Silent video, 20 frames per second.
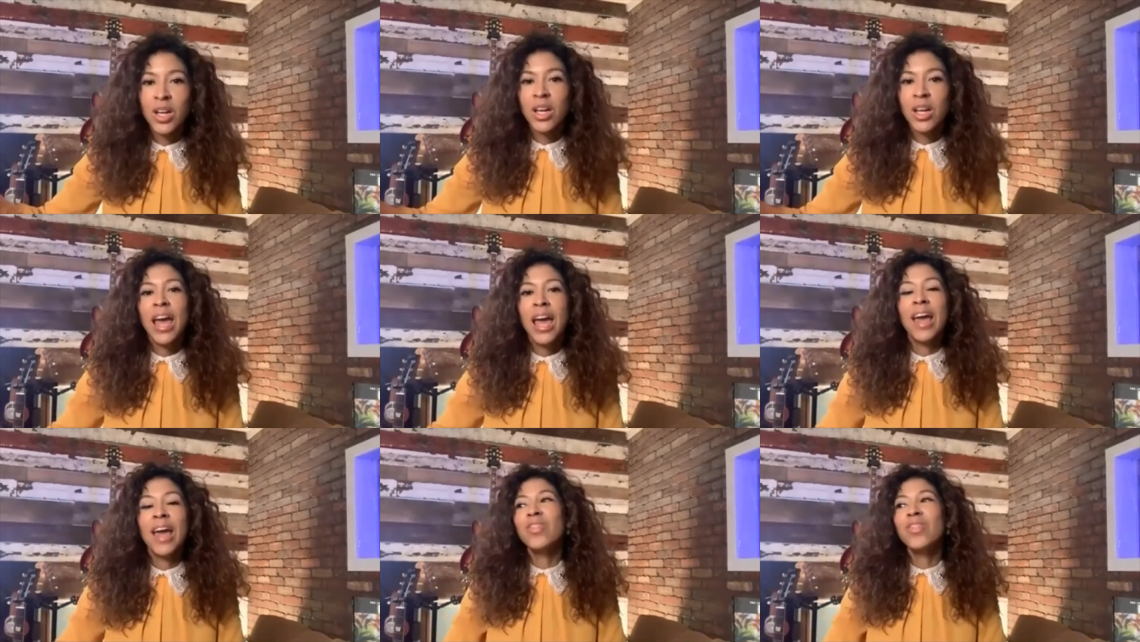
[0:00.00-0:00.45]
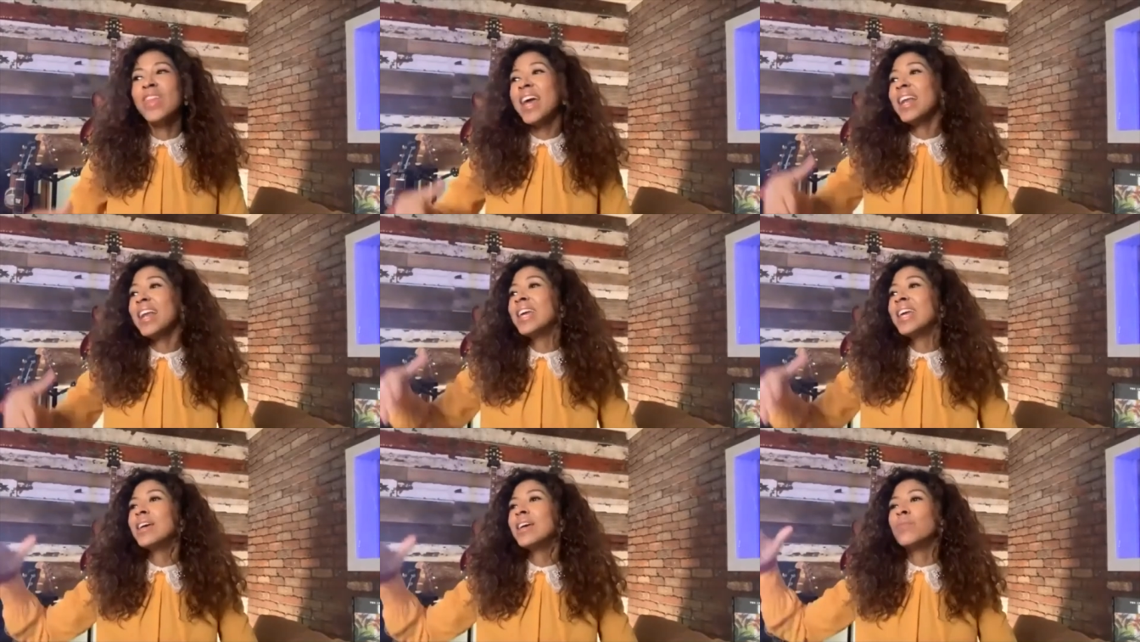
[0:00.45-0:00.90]
And
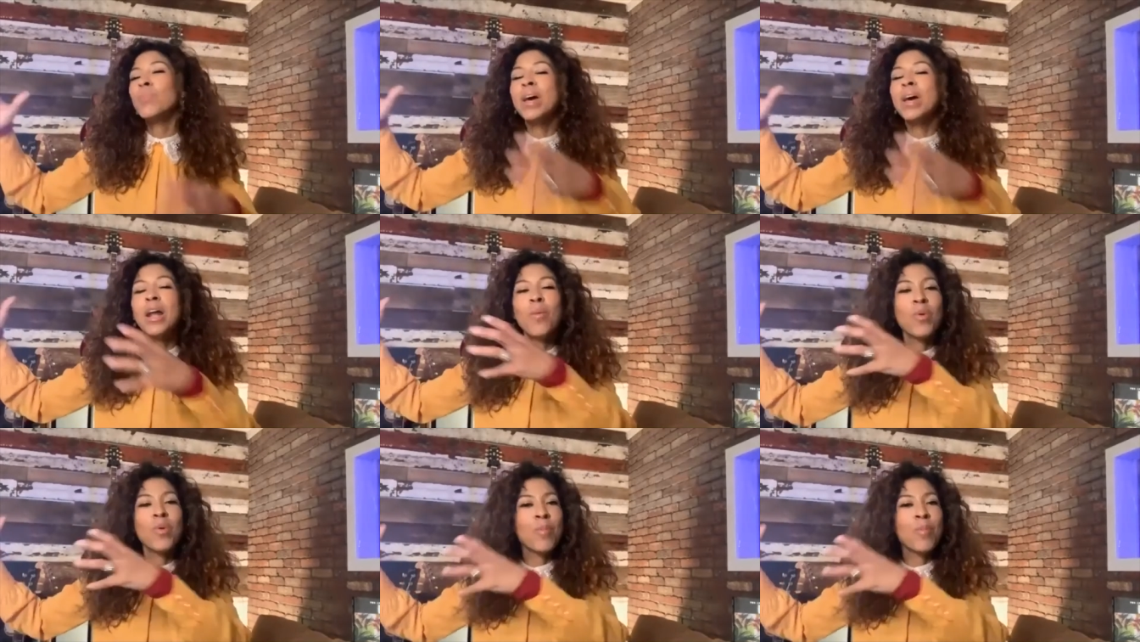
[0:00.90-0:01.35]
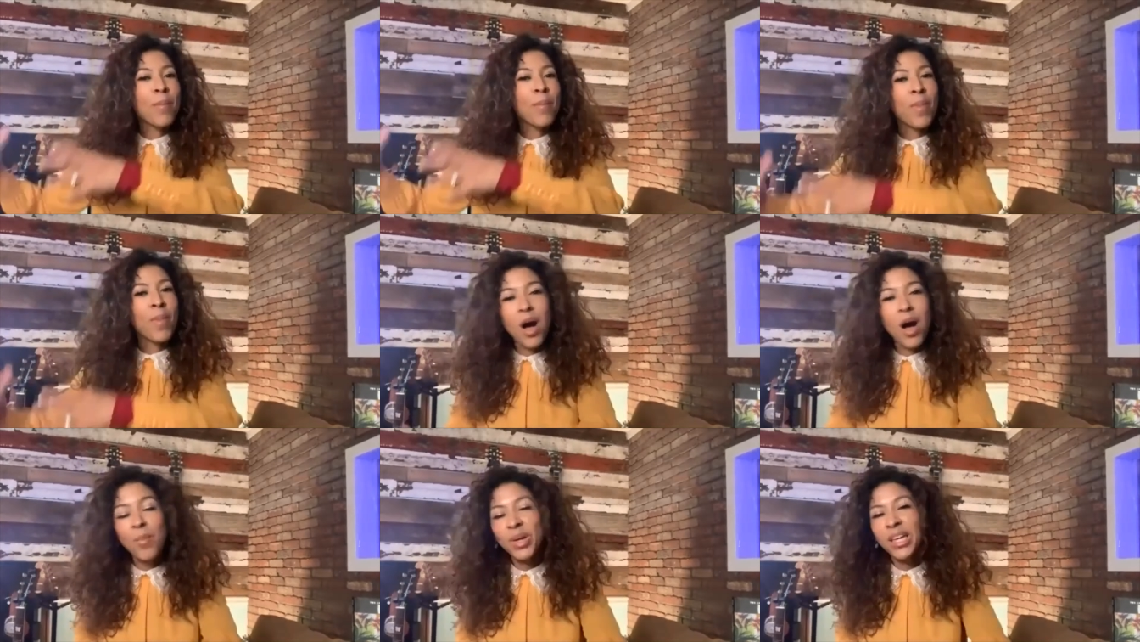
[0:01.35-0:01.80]
then he met up with my
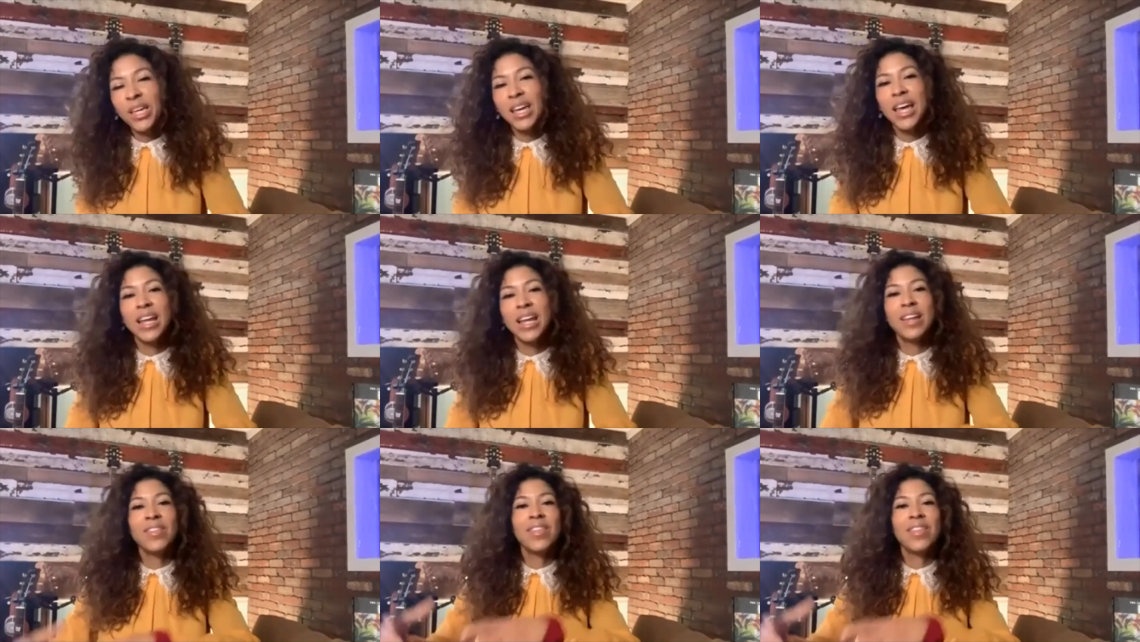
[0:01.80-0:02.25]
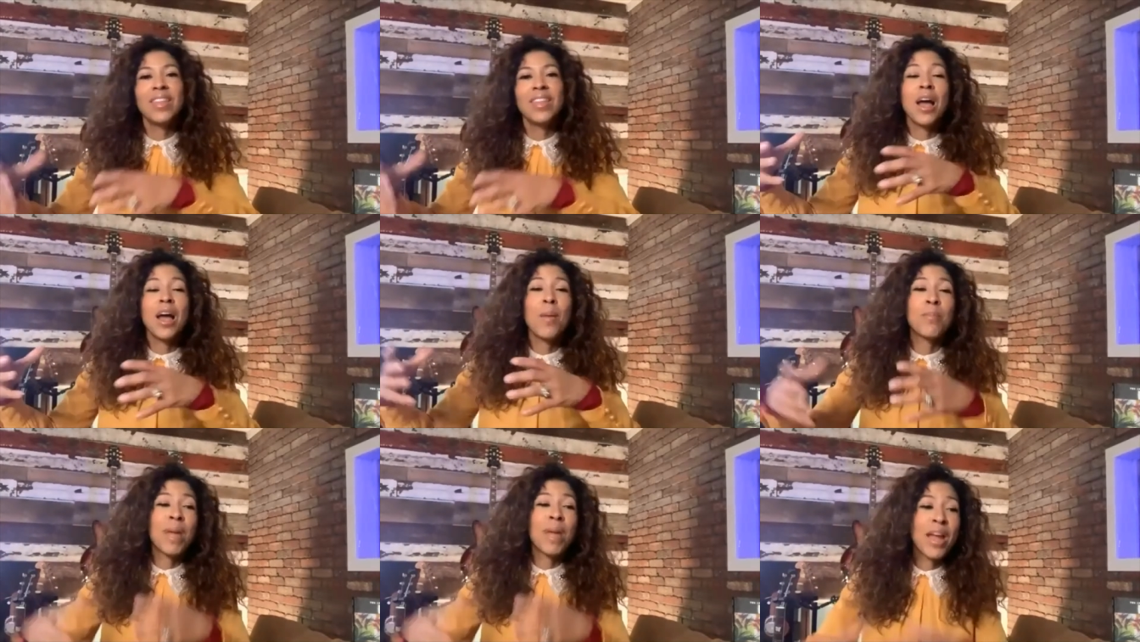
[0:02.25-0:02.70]
mom again, and then they
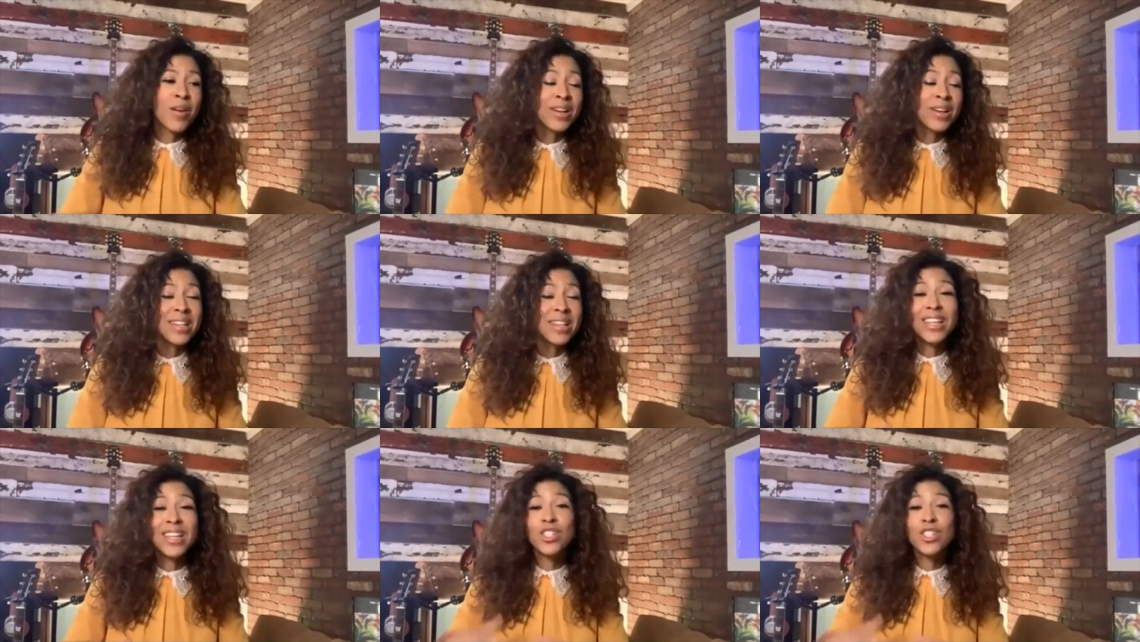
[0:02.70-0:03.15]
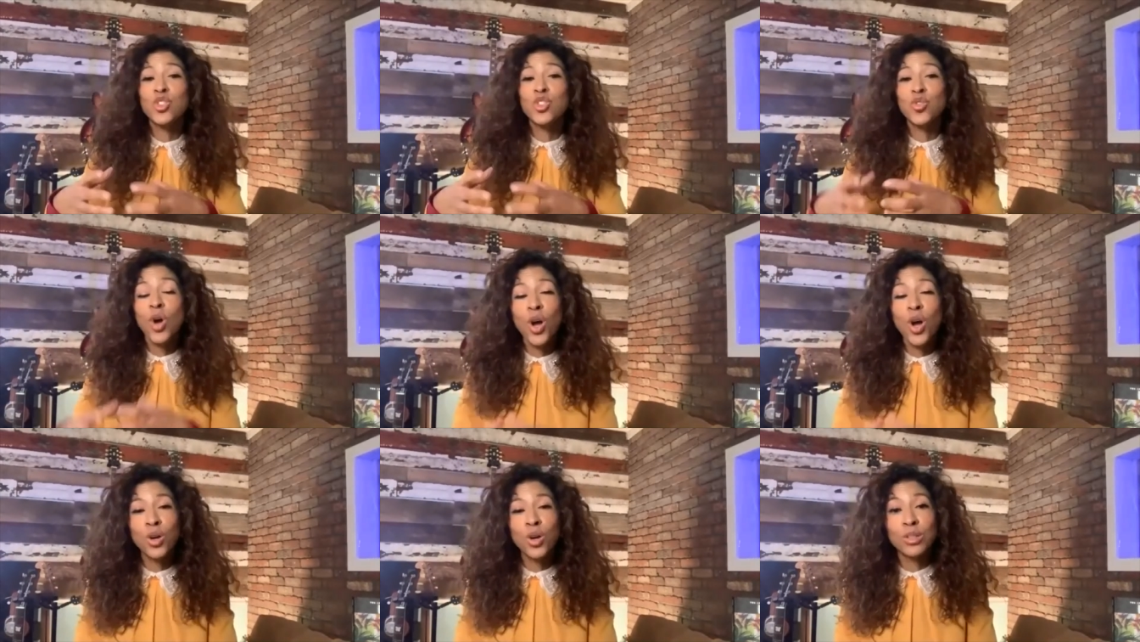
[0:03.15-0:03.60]
got married and they
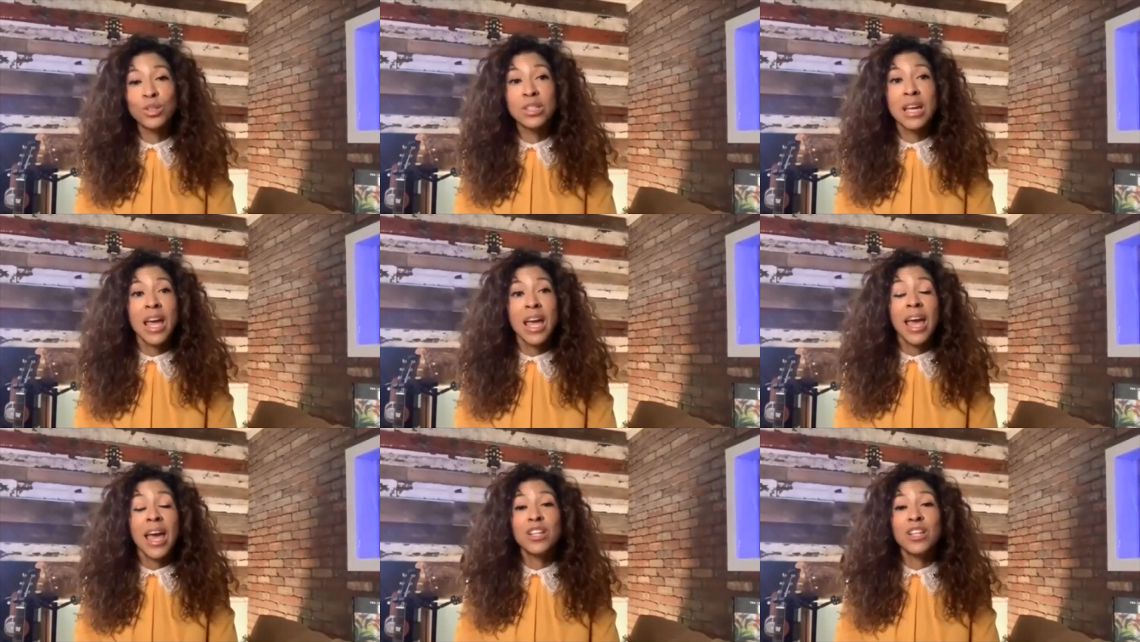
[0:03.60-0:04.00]
struggled.